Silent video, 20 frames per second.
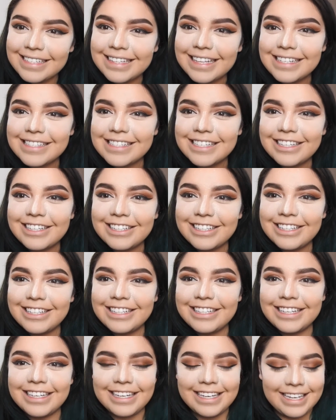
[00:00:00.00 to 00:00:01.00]
That's a
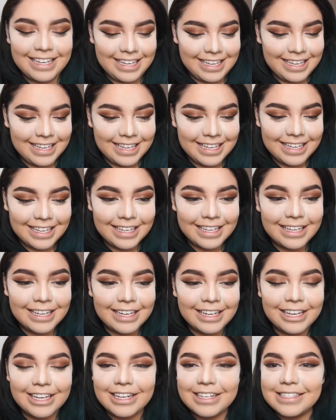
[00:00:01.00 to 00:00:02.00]
good
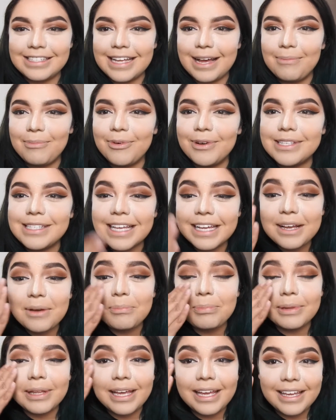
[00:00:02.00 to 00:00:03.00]
example. It's like a
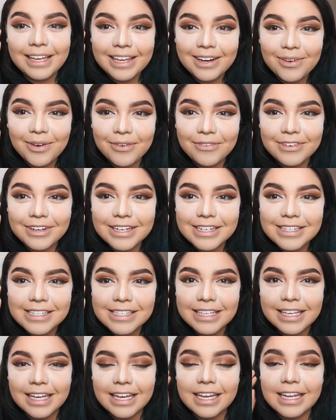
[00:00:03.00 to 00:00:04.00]
blanket over your
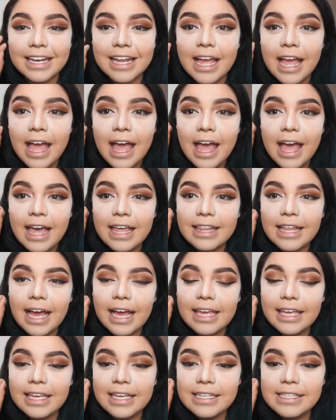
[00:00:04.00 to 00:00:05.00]
skin
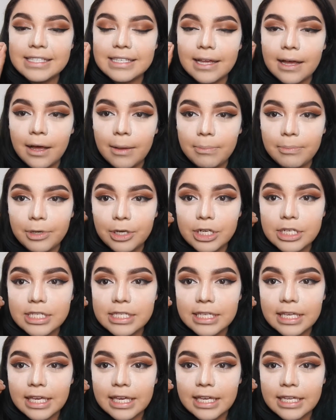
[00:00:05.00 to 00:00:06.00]
that heats up your
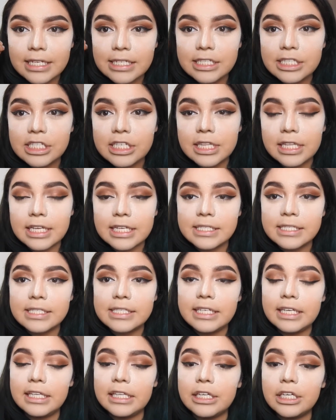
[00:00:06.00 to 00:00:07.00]
skin to the
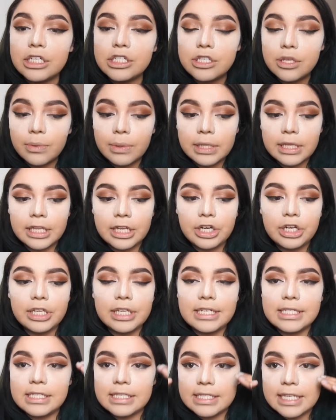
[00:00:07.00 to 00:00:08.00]
concealer, so it
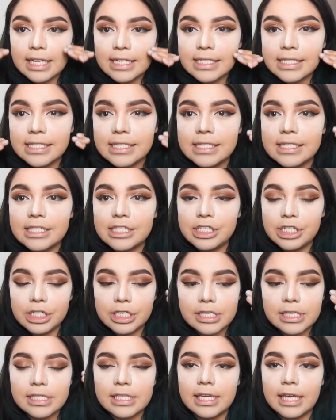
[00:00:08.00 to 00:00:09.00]
literally sets into
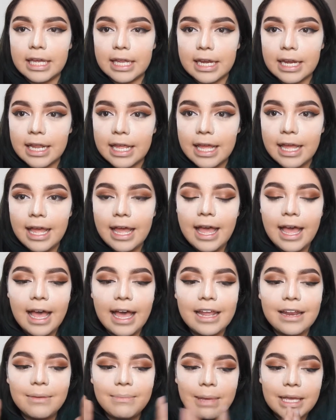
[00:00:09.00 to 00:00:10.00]
your skin
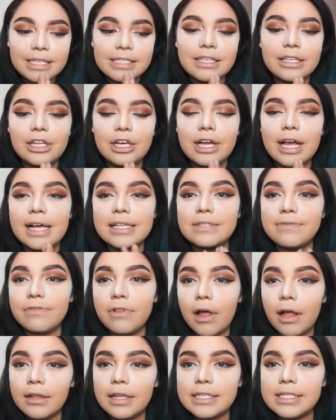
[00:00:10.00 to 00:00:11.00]
and it makes it look as
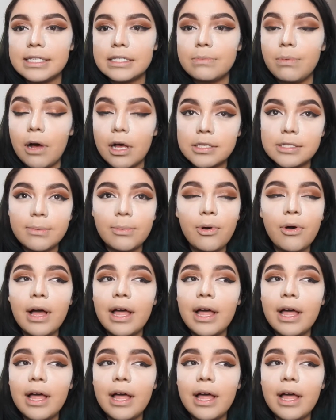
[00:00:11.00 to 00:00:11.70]
flawless as possible.